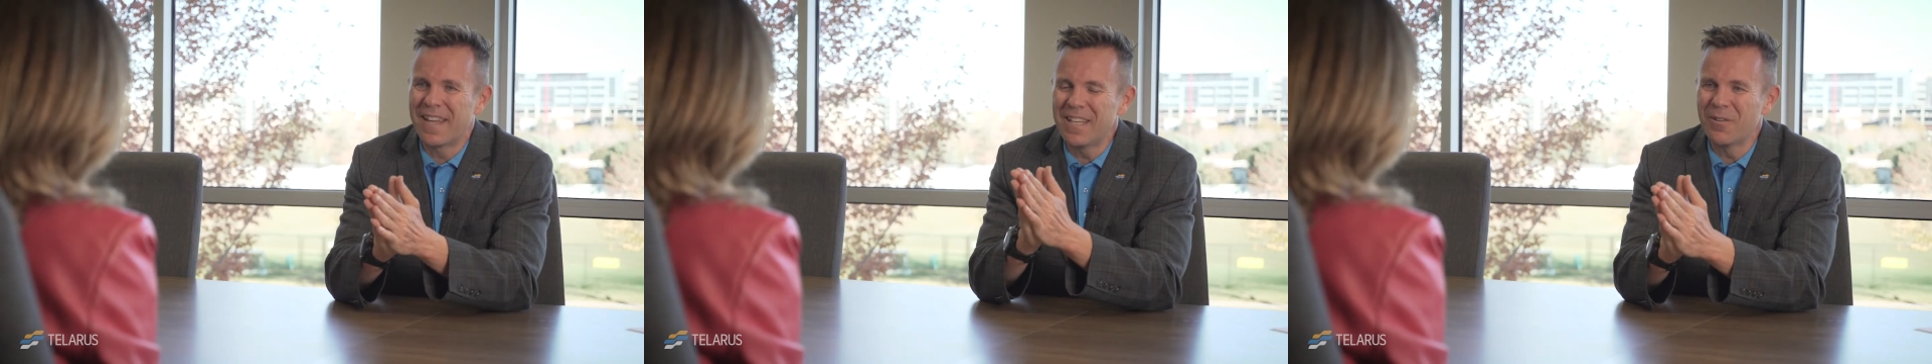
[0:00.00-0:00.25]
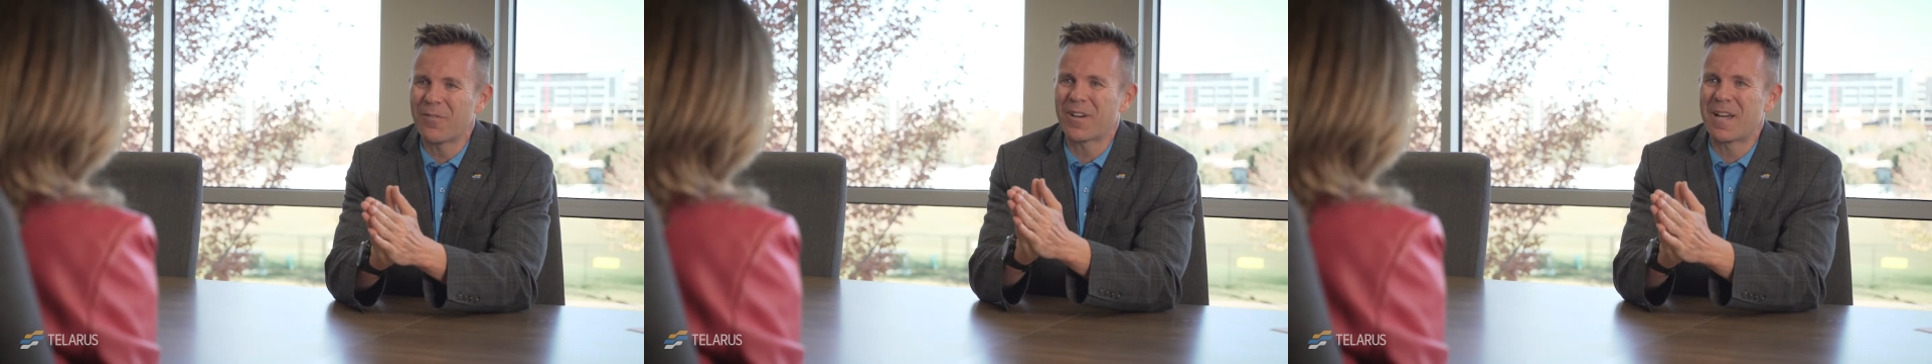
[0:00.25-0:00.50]

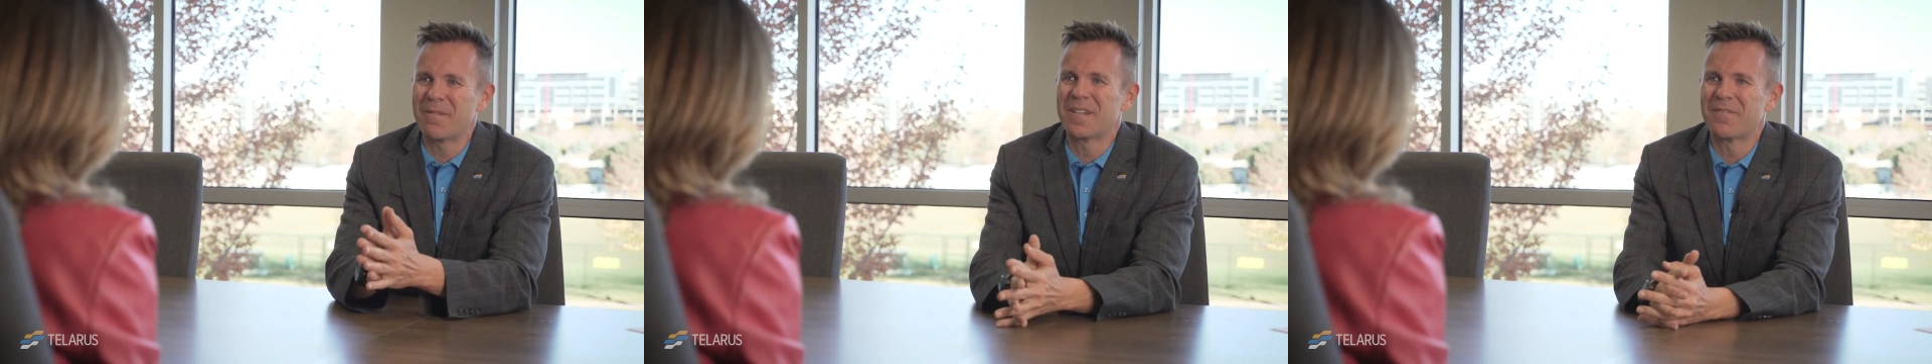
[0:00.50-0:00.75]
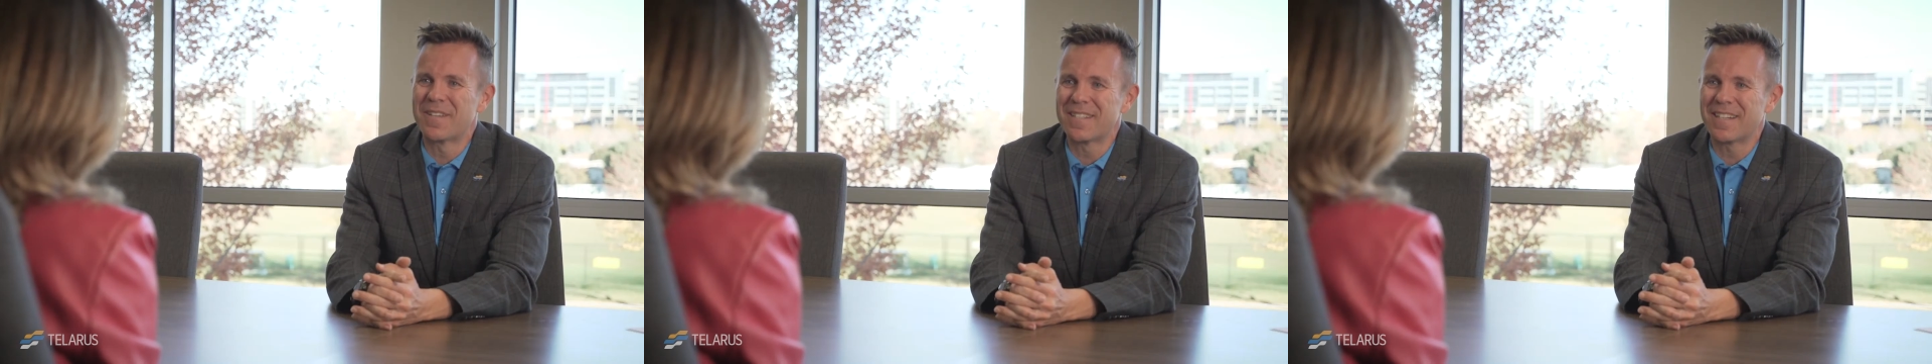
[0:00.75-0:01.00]
thank you for coming
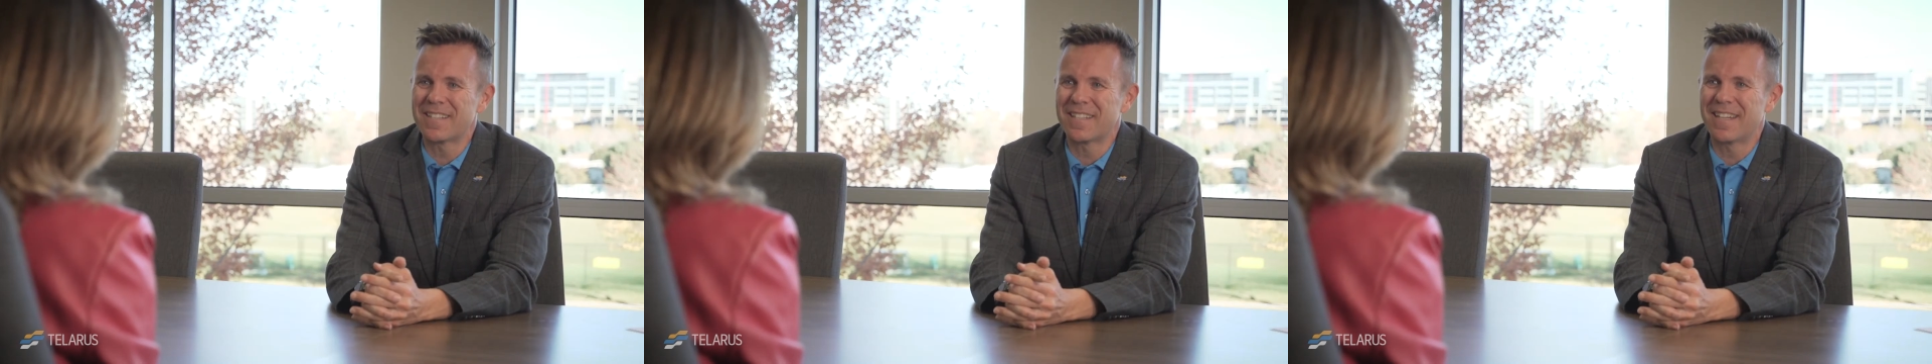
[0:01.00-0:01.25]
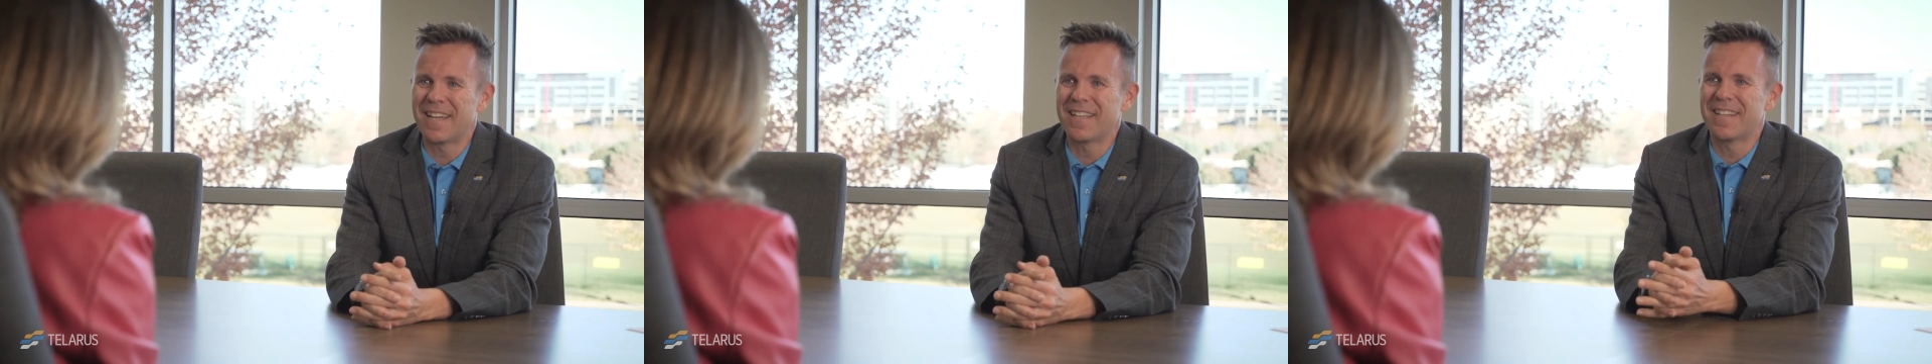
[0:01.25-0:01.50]
to visit us
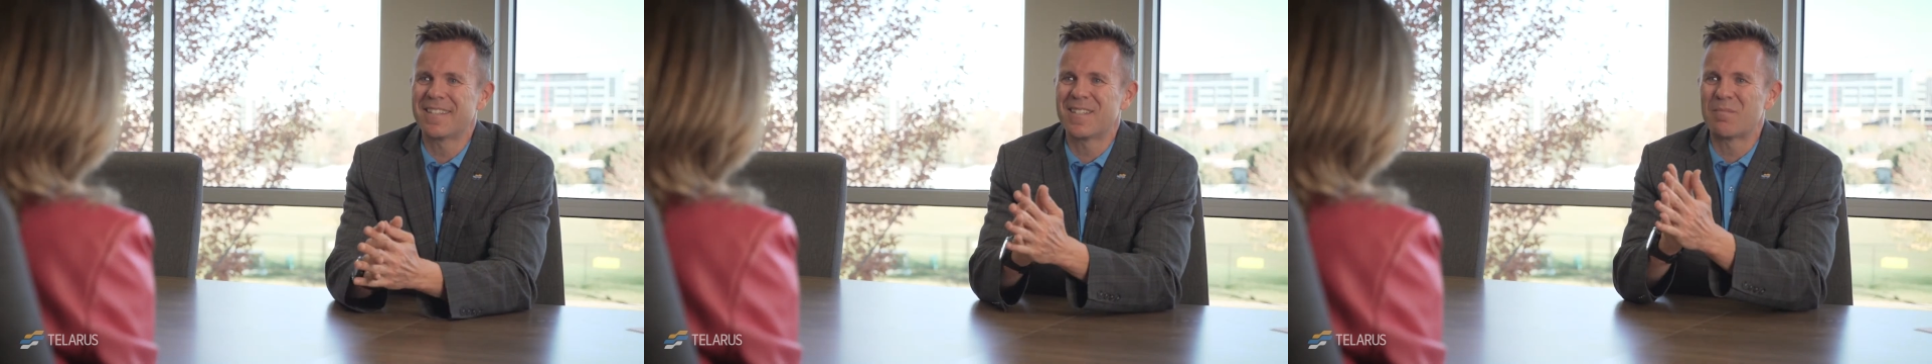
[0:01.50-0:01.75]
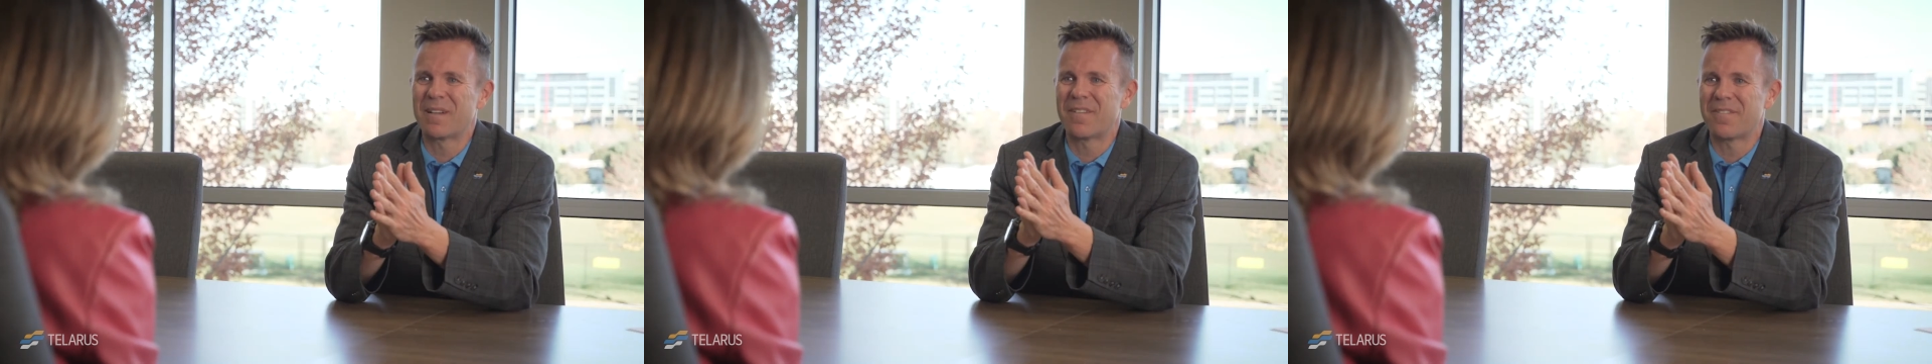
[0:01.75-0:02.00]
today. This
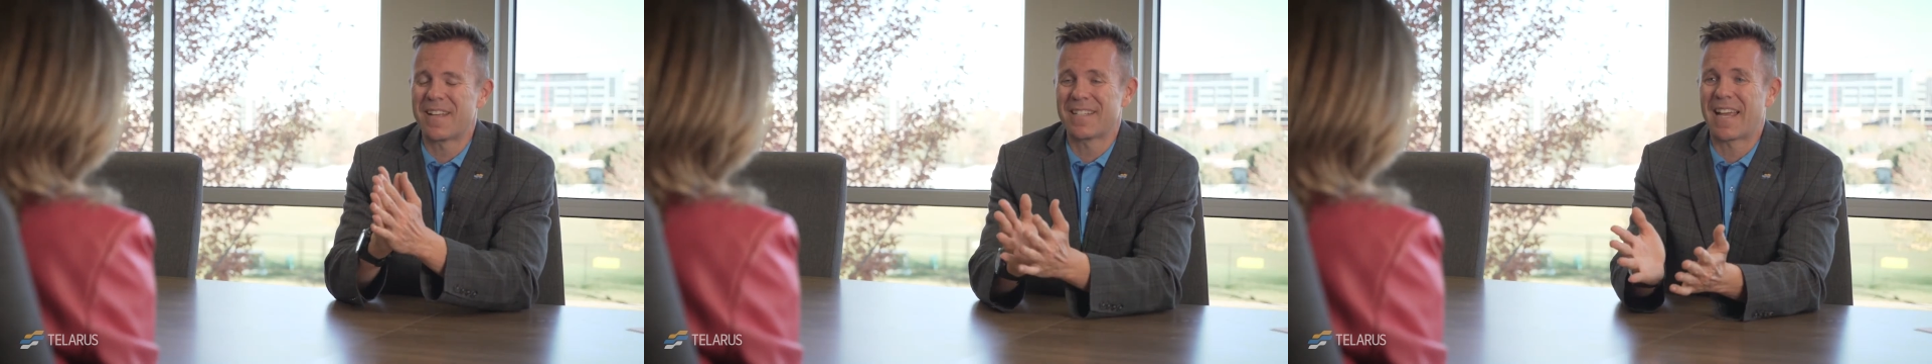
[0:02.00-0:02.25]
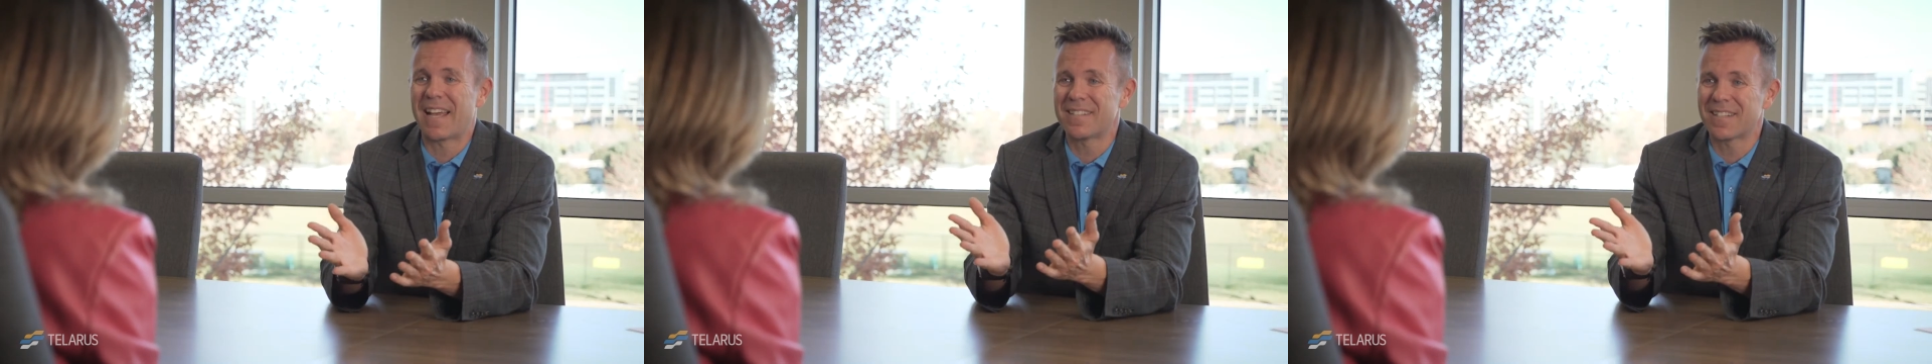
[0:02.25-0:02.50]
has been a
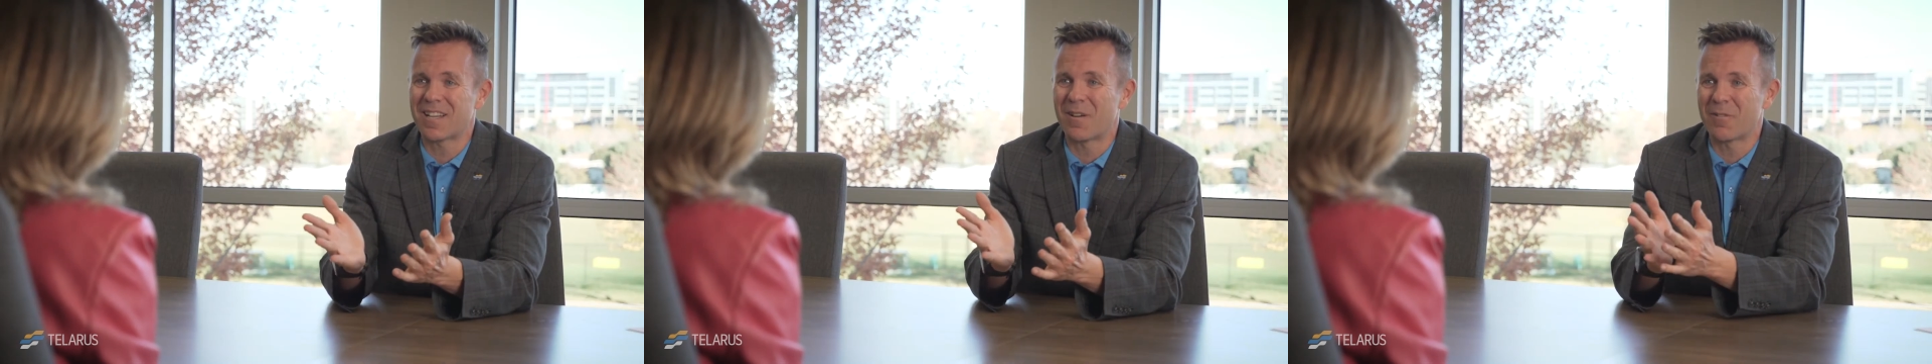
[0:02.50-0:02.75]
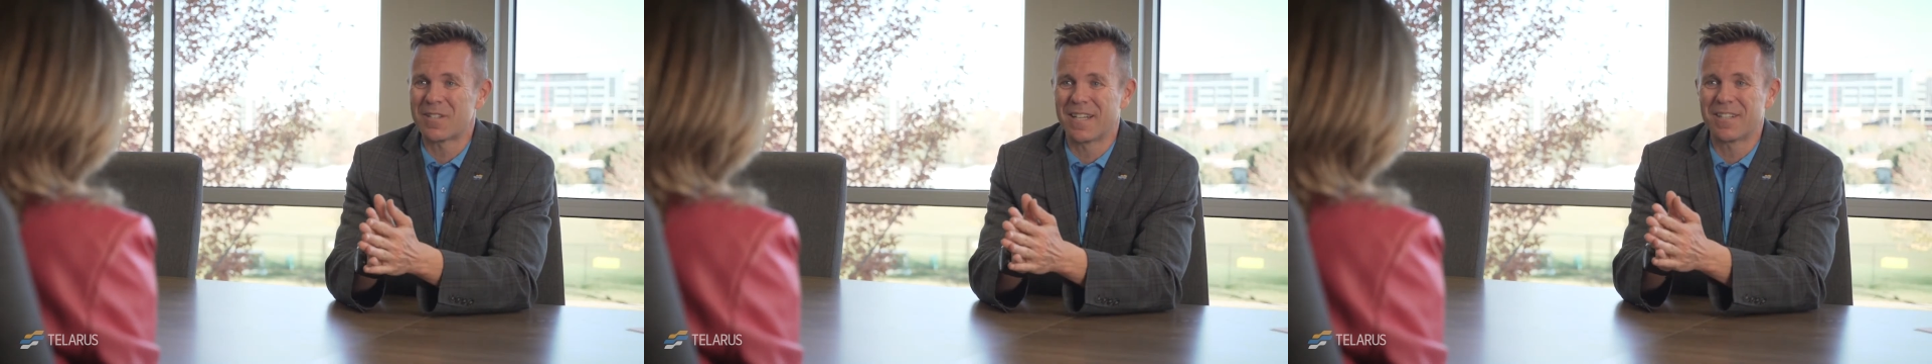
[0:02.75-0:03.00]
fantastic
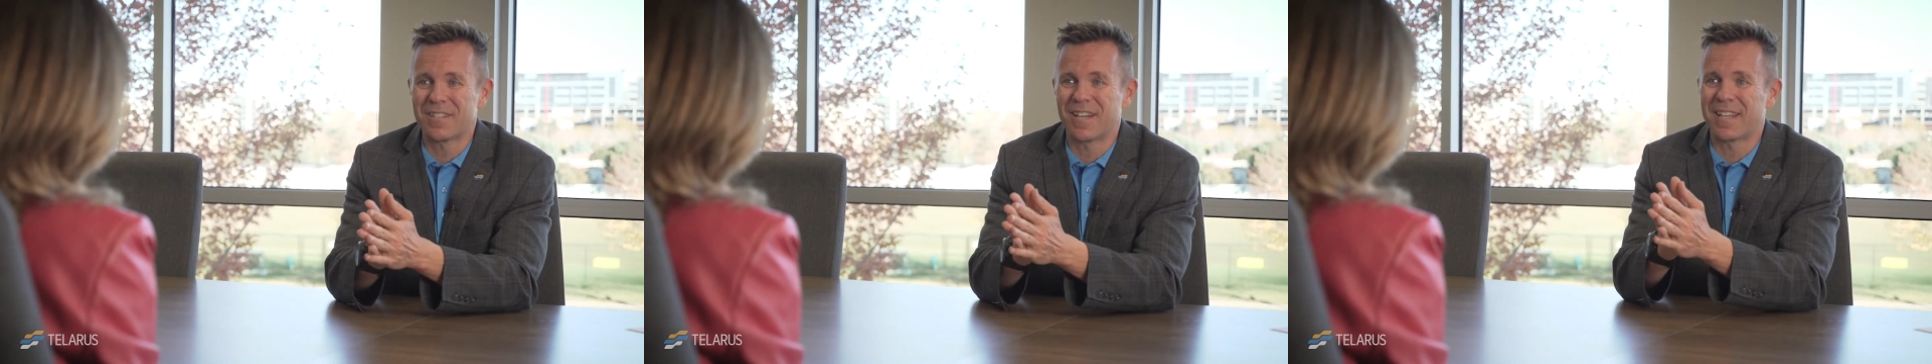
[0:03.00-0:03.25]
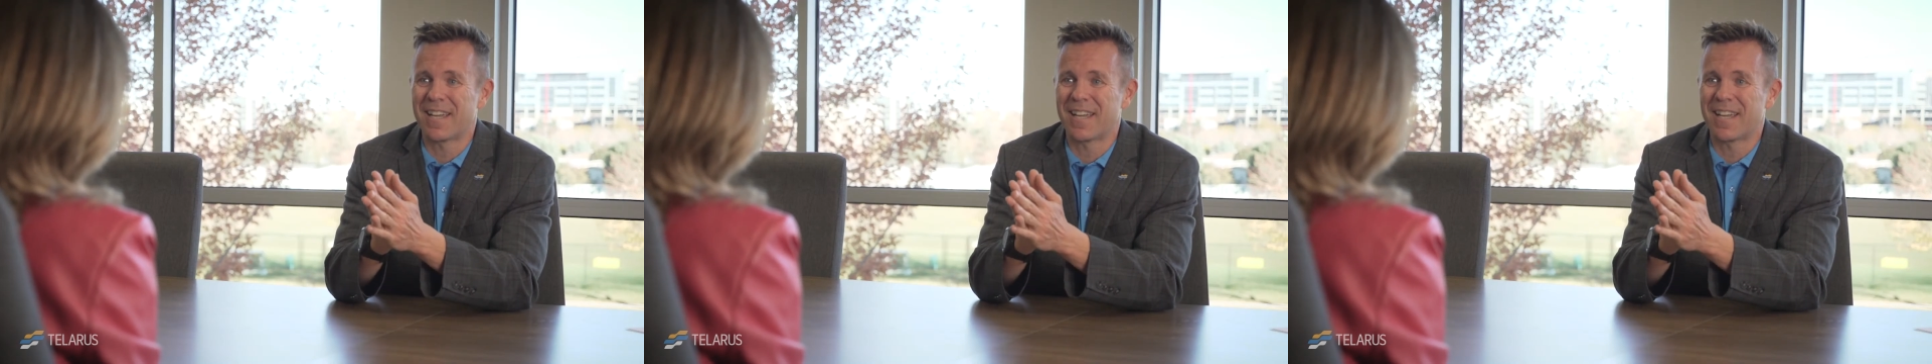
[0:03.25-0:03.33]
conversation.